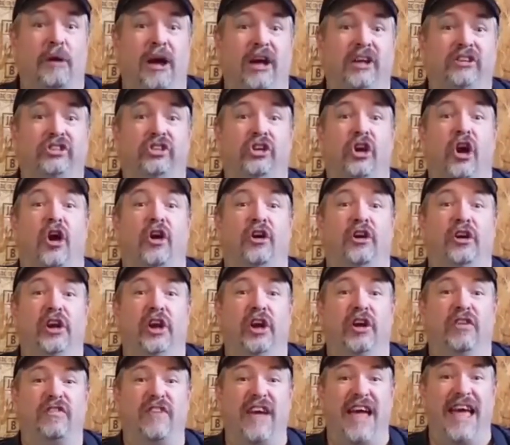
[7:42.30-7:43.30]
must show
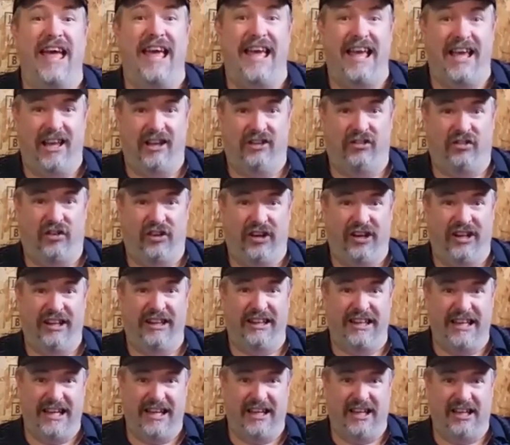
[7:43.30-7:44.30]
your face for at
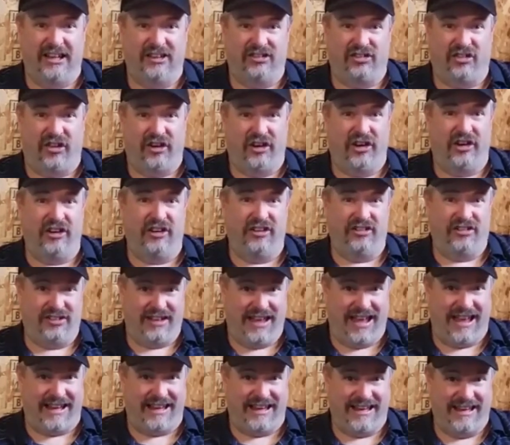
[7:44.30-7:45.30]
least 30
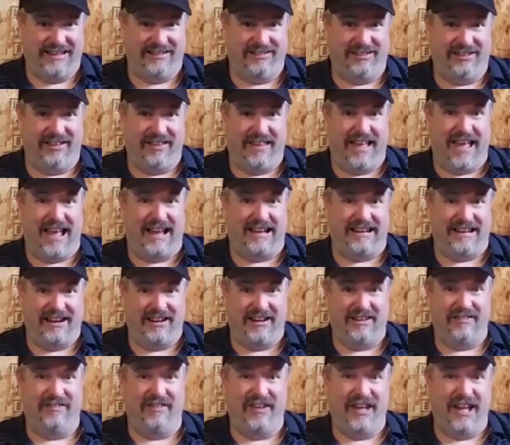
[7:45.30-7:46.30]
seconds of that
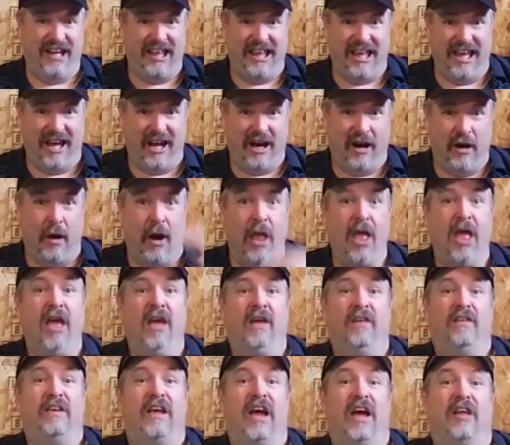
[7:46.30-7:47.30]
darn video.
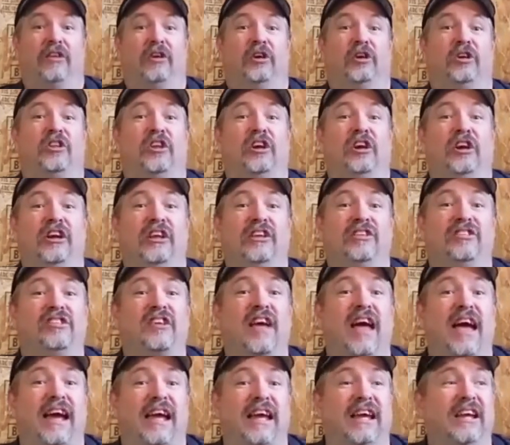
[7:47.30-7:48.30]
The other 30
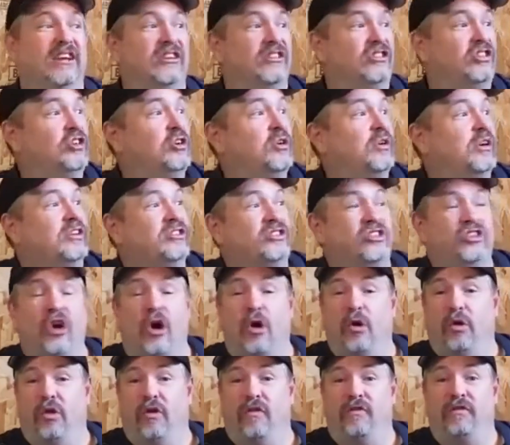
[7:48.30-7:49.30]
seconds you can
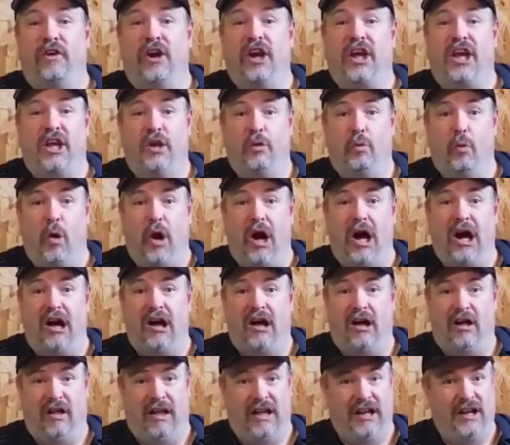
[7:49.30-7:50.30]
show the freaking
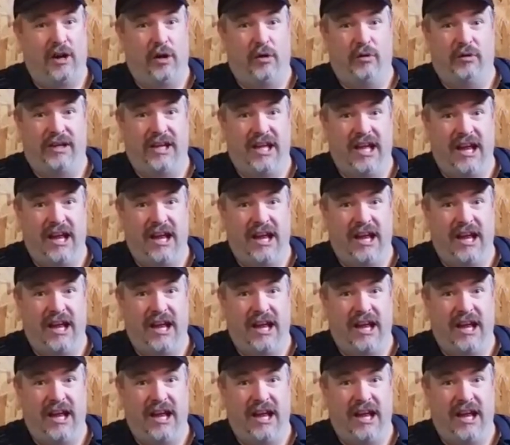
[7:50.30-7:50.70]
wall, I don't